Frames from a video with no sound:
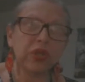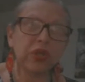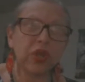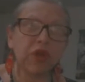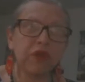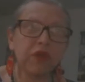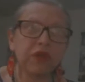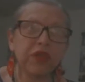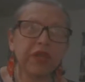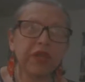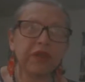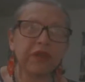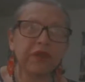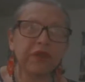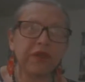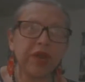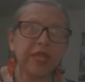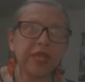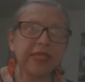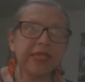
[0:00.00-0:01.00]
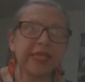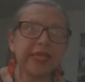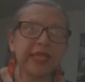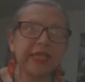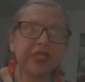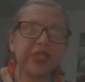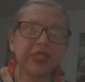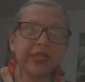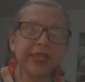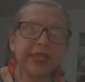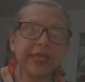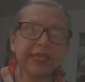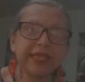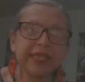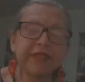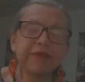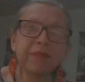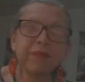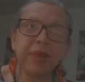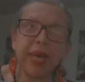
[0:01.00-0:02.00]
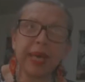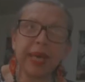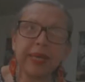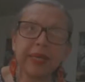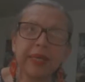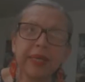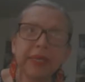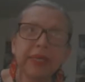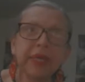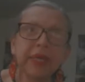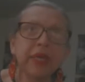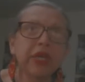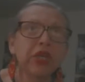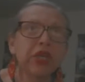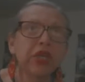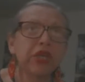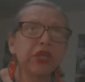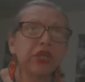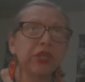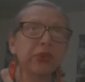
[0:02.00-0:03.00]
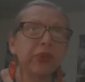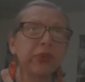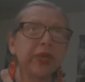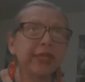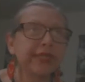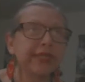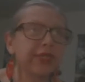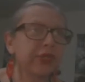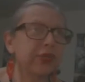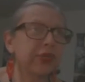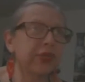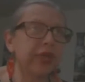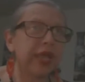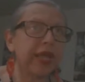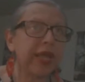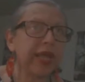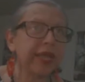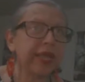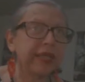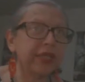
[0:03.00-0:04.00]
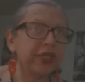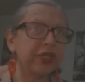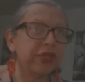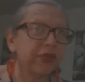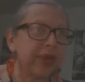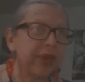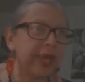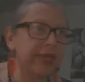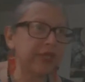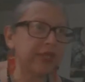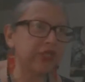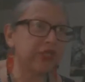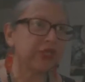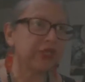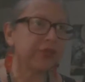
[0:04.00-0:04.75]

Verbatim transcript: of the French legislative body to ent entrench